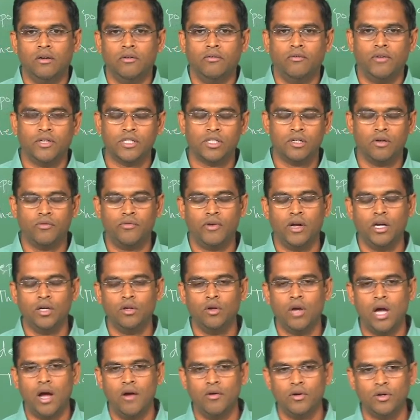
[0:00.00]
first of all
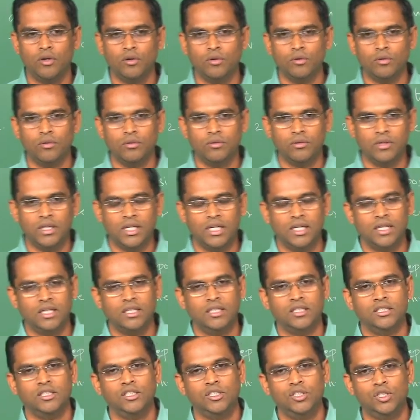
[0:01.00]
you have to
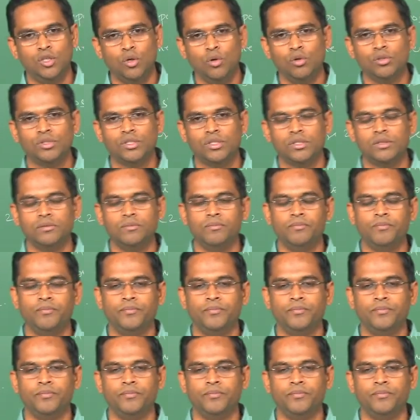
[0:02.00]
choose